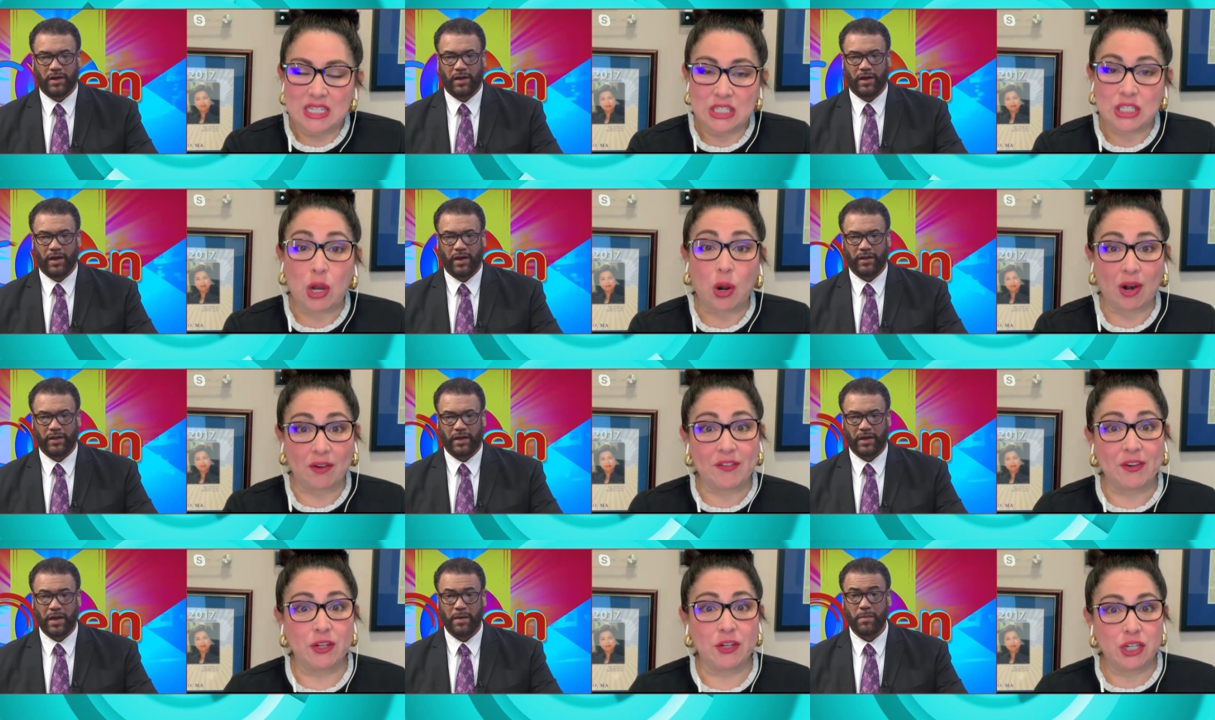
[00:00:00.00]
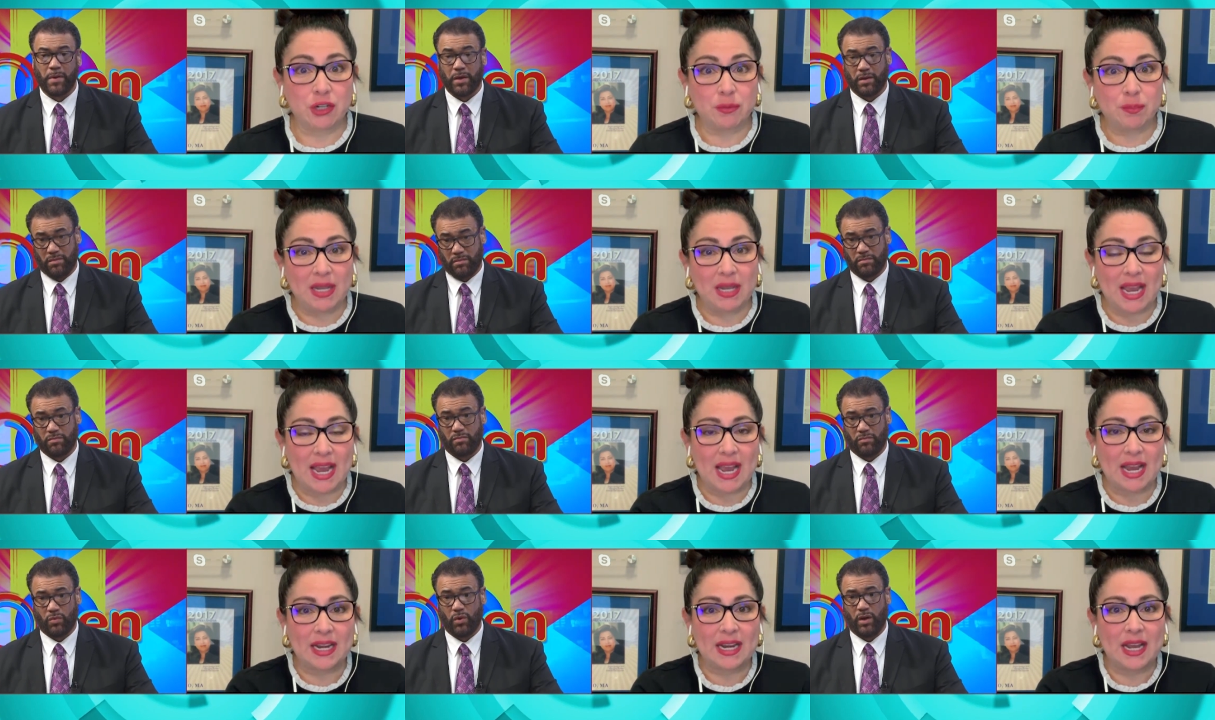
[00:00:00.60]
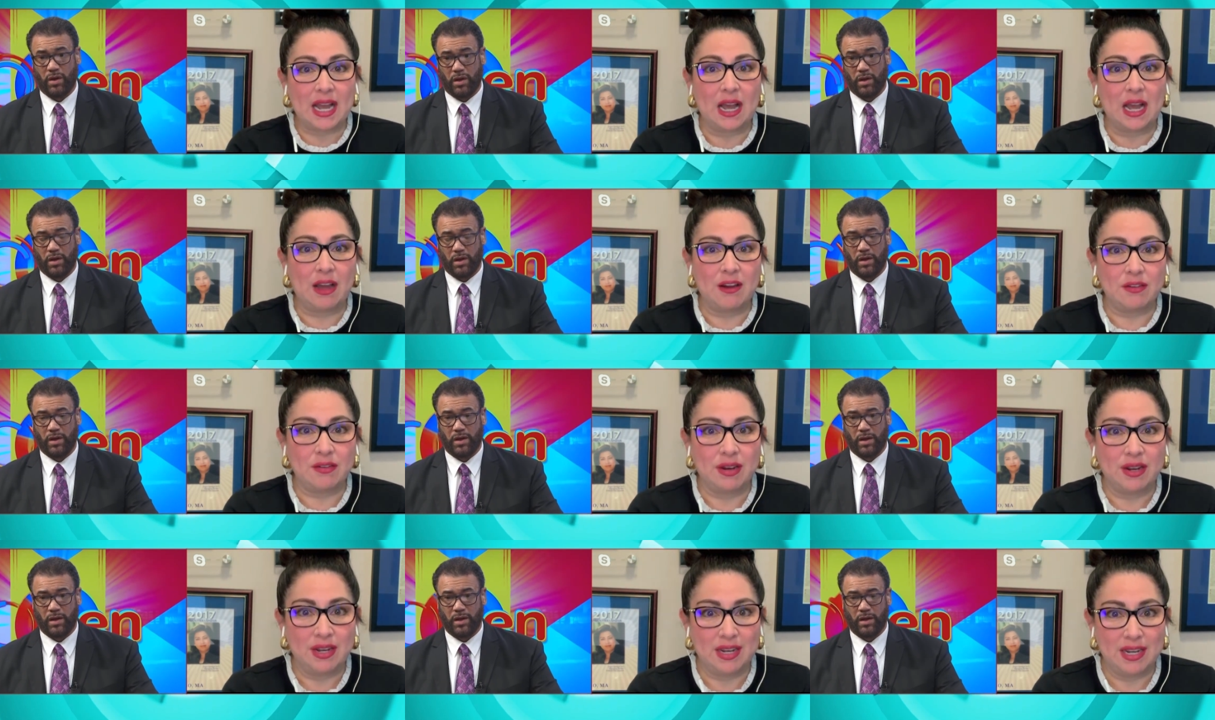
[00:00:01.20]
Speaker 1: And so our future plan.
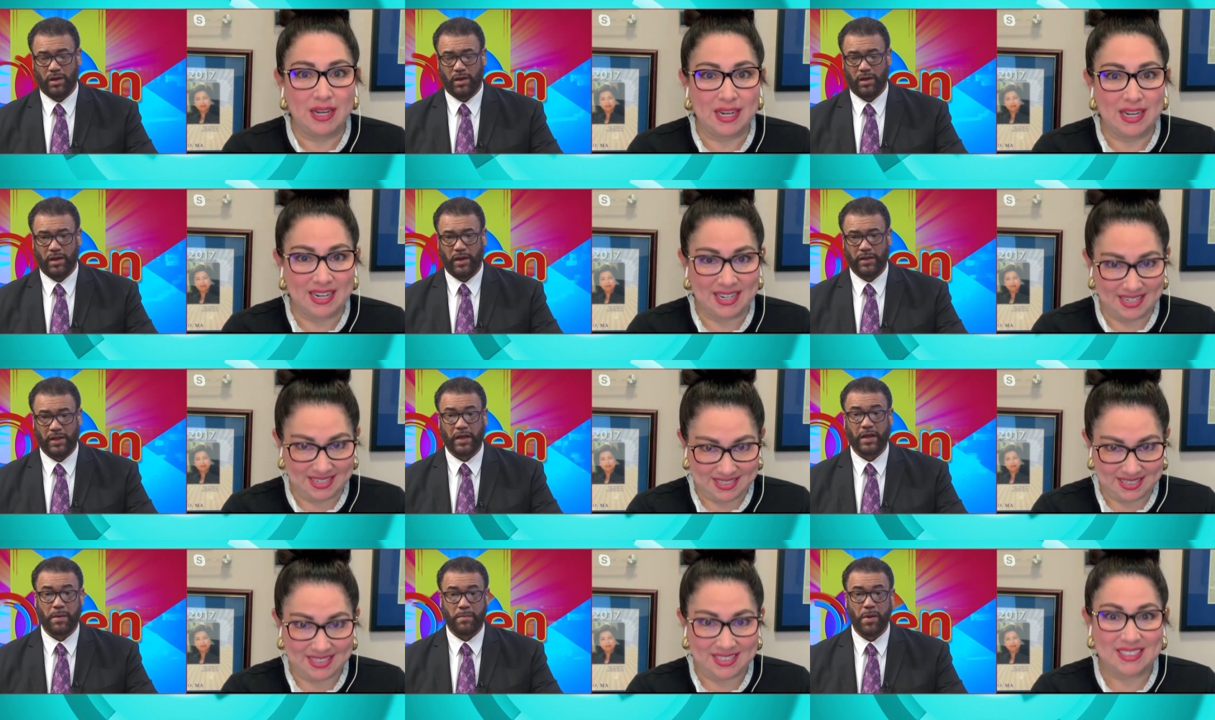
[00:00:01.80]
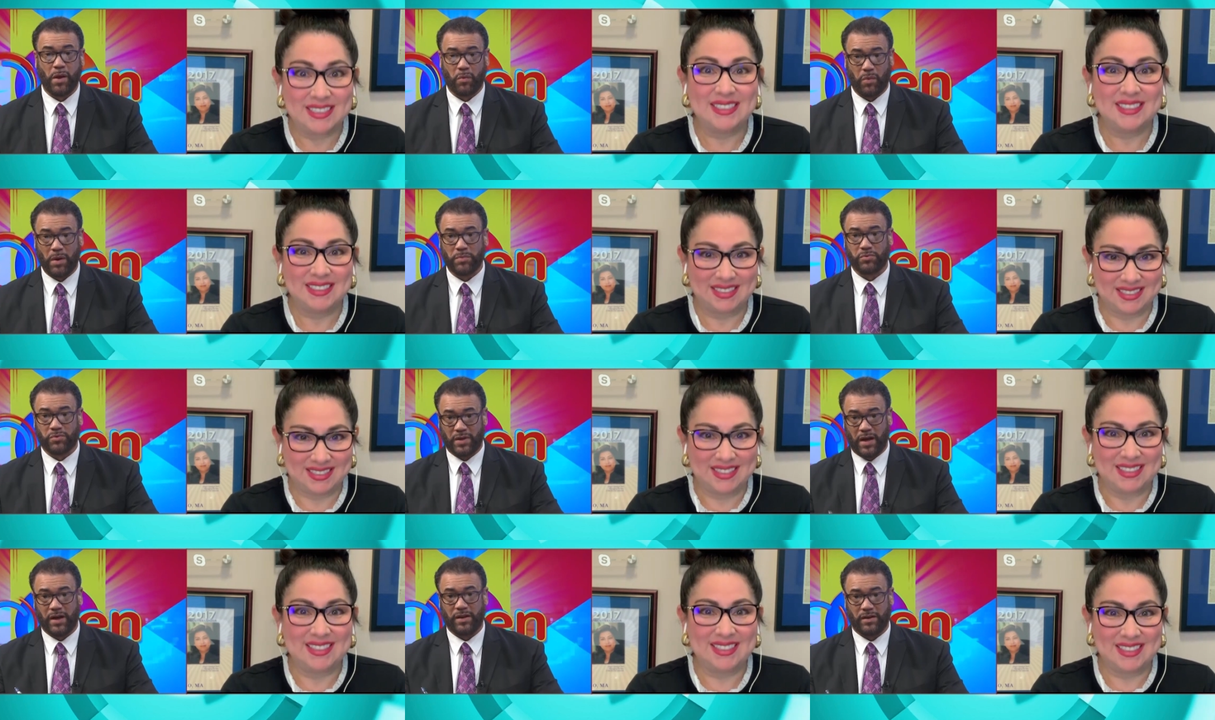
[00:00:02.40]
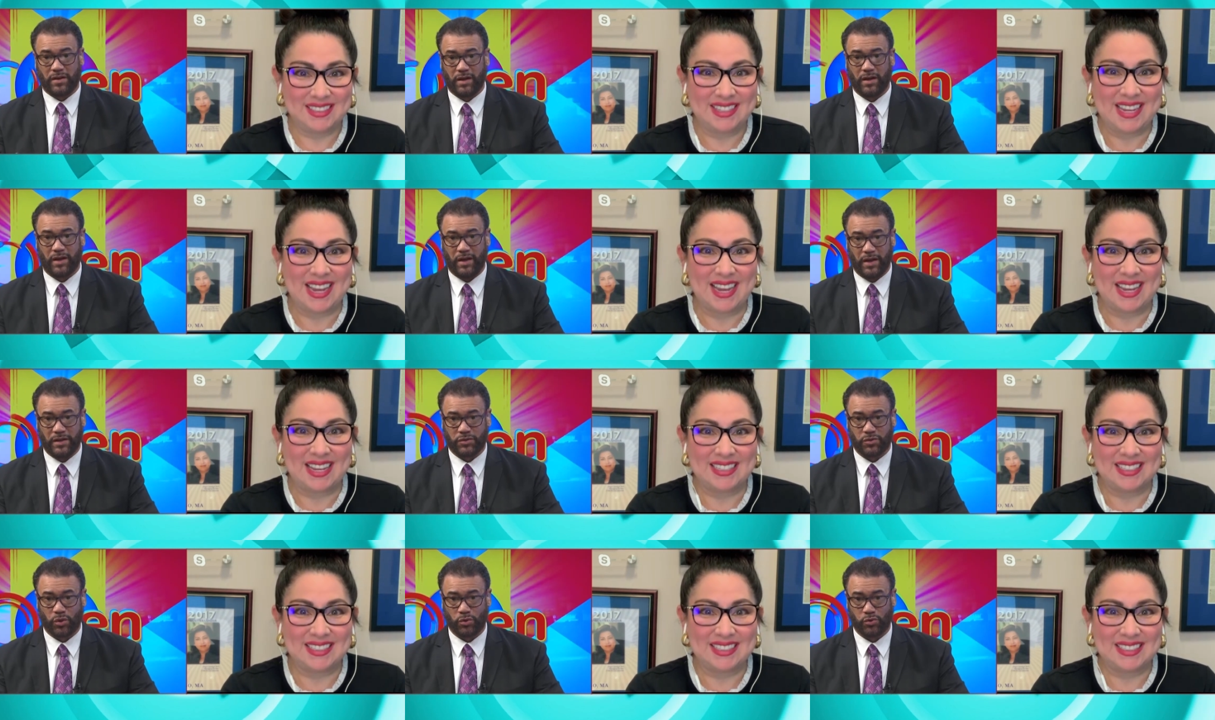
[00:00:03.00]
Uh,
Speaker 2: and then give me a website and,
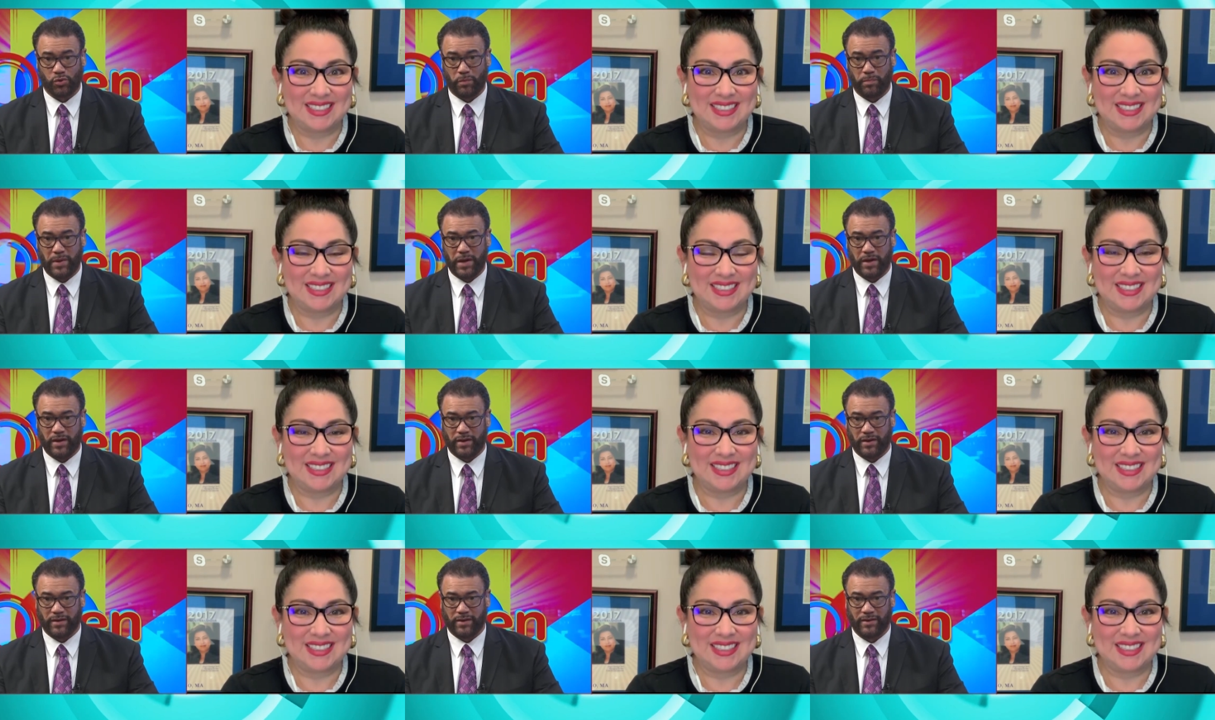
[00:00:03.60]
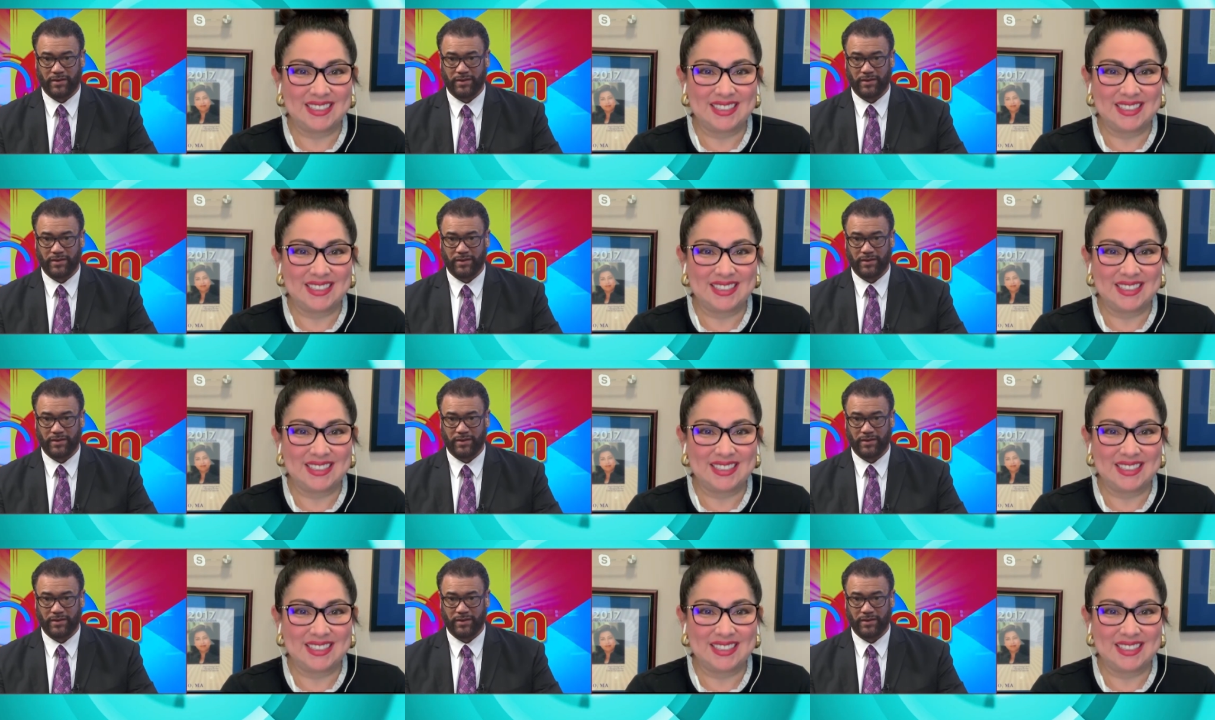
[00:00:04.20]
and social media.